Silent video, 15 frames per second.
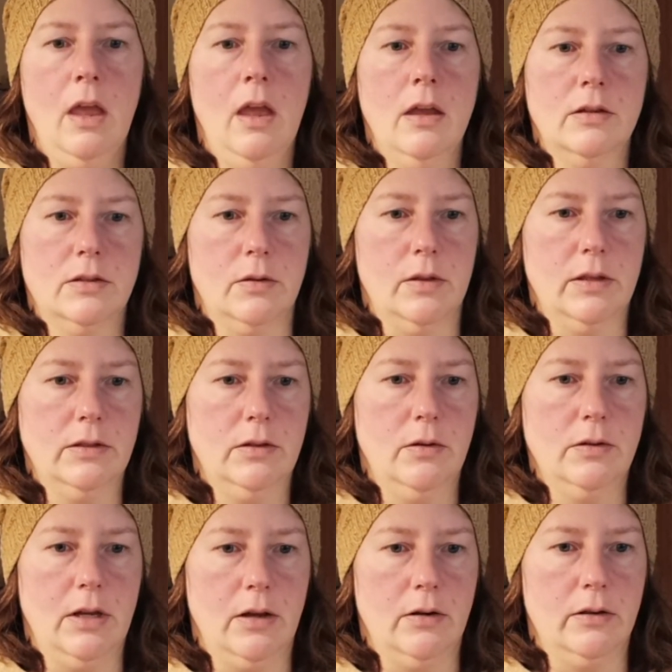So let's go
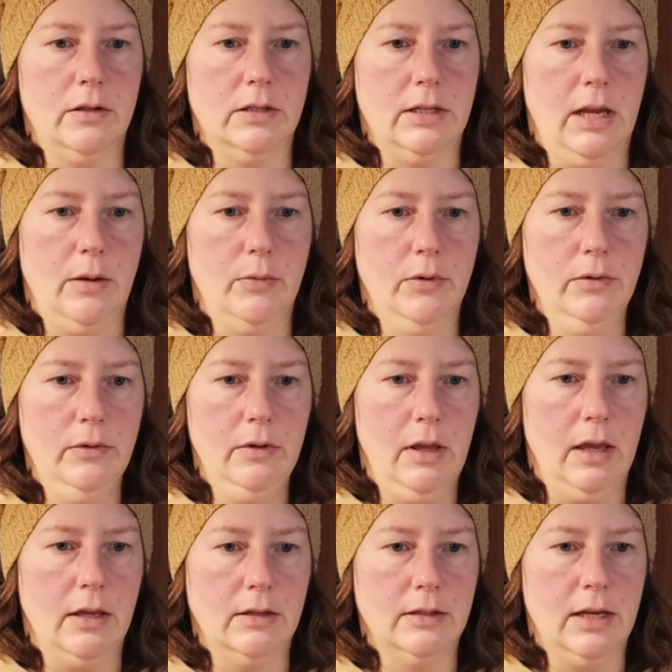down on the table
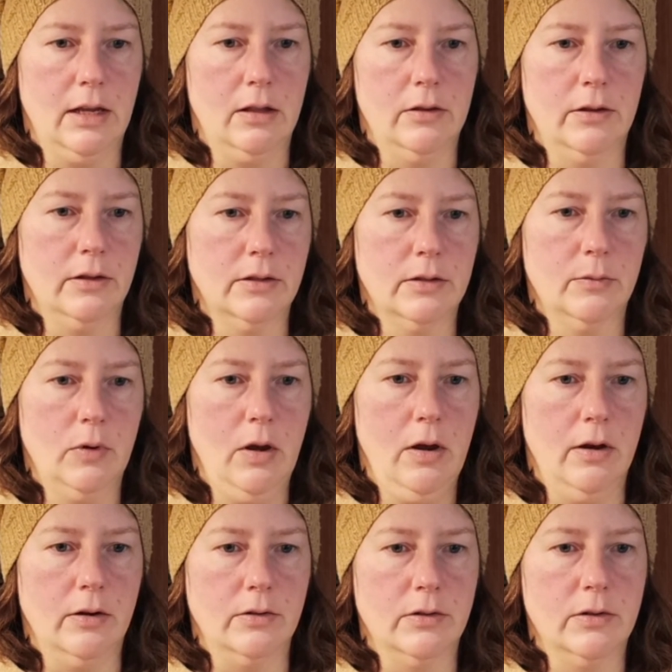and take a look at some
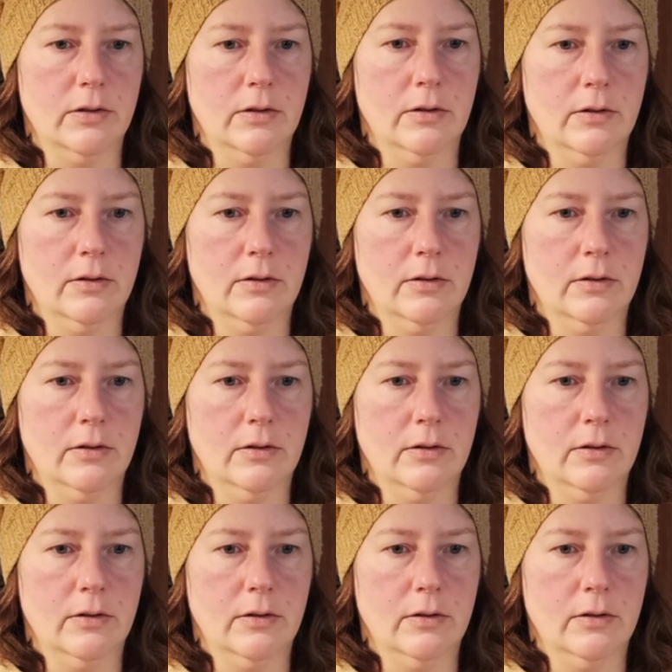cards.